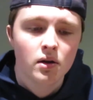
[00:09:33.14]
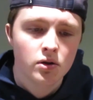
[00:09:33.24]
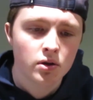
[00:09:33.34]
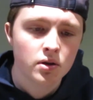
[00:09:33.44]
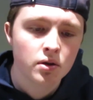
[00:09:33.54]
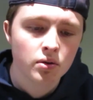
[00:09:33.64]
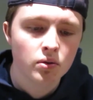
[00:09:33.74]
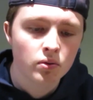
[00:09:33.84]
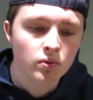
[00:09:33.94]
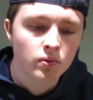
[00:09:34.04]
just
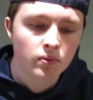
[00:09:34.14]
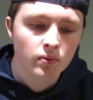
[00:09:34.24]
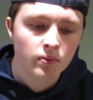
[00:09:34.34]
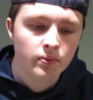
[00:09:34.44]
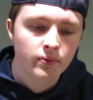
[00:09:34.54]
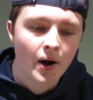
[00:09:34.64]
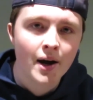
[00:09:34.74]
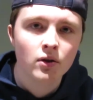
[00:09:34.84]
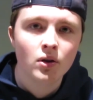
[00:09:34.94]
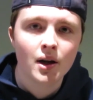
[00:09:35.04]
to
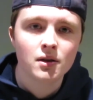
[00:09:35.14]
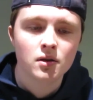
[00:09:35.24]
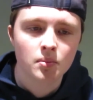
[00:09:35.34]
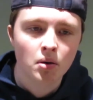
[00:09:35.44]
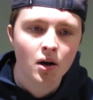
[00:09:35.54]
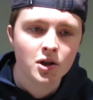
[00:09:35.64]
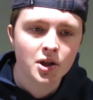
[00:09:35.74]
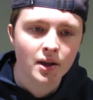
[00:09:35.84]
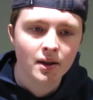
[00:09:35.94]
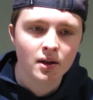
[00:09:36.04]
finalize the
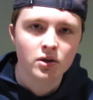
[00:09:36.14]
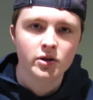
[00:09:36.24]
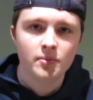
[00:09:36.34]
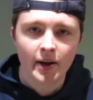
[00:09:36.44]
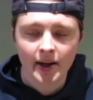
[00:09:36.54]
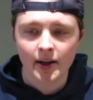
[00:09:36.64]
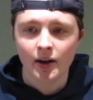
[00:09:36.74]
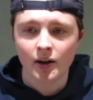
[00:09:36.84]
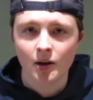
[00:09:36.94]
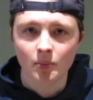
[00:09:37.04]
project and just make it
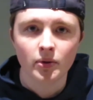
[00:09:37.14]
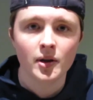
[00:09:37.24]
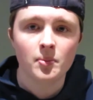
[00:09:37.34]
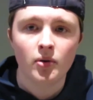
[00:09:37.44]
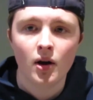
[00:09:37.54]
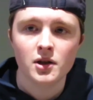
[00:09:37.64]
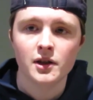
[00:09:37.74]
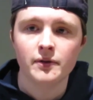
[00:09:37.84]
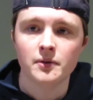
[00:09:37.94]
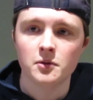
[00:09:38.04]
a complete
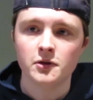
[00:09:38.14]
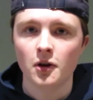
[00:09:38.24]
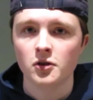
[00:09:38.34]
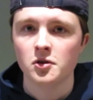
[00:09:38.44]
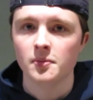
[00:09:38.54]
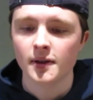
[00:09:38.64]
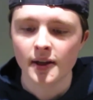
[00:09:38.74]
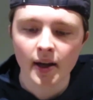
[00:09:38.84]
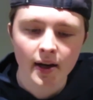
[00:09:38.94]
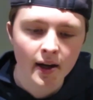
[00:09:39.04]
project from start to
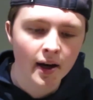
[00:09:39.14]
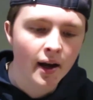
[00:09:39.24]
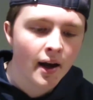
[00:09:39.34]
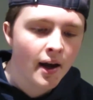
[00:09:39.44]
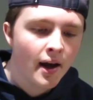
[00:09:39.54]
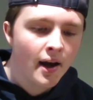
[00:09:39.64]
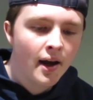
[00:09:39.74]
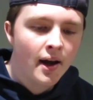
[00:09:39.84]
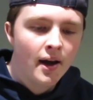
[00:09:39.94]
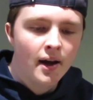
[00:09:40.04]
beginning.
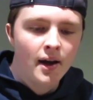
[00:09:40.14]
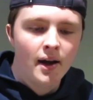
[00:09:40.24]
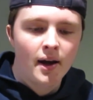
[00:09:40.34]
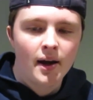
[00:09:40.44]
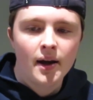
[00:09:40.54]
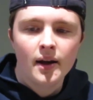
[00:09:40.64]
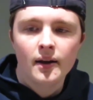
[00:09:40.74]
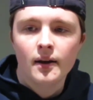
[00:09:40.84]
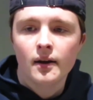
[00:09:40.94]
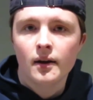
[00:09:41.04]

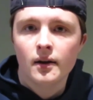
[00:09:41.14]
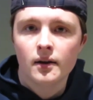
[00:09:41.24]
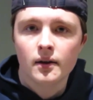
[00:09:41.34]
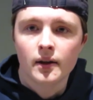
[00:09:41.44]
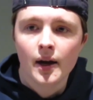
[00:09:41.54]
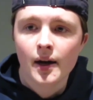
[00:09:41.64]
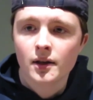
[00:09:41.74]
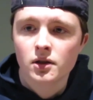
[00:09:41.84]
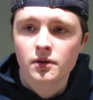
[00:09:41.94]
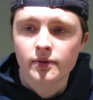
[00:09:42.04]
And uh, yeah,
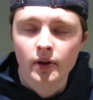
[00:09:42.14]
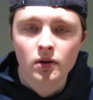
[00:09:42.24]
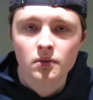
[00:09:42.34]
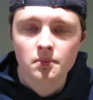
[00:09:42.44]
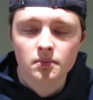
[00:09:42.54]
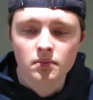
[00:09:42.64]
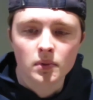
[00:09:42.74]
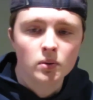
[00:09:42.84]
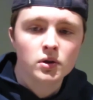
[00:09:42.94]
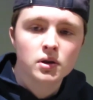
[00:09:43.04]
I just felt
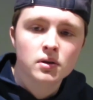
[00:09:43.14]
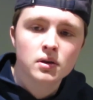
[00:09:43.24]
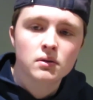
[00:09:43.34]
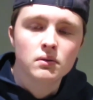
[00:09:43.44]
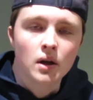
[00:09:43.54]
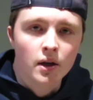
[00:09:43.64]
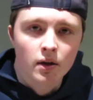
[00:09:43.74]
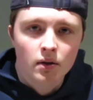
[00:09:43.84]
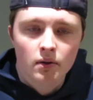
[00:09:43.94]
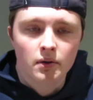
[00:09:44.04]
it was just
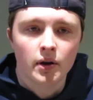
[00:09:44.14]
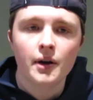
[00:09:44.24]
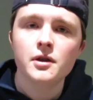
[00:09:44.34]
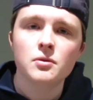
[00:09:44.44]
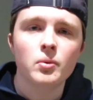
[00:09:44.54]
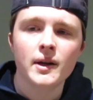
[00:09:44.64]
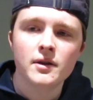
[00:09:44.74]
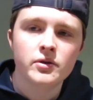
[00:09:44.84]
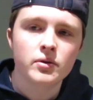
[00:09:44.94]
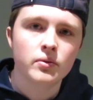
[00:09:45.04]
a nice
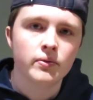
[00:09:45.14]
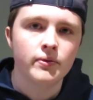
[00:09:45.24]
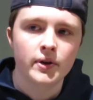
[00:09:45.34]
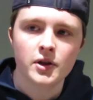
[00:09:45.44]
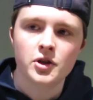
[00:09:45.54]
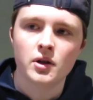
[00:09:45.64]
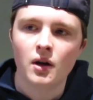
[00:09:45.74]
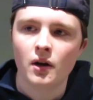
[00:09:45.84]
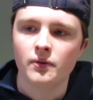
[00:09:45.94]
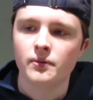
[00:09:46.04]
way to finish it
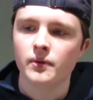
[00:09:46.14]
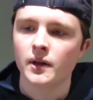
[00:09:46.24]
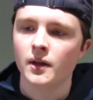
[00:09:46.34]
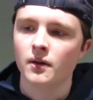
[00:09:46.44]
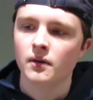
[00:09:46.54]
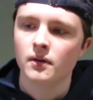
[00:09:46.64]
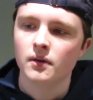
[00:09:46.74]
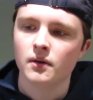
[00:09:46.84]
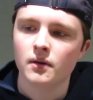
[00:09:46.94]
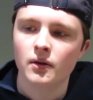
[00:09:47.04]
off. And
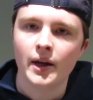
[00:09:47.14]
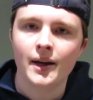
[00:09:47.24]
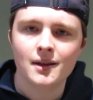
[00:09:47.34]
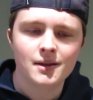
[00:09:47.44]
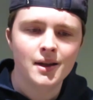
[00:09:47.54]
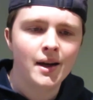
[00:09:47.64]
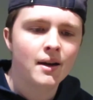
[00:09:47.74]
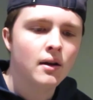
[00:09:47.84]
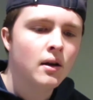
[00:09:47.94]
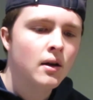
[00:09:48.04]
like I
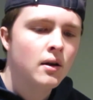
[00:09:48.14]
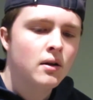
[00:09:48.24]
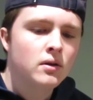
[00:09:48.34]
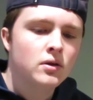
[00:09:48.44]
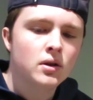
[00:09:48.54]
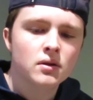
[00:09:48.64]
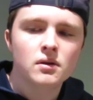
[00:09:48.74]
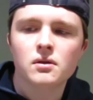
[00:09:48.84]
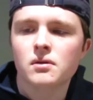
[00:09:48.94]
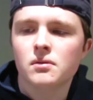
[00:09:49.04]
said, just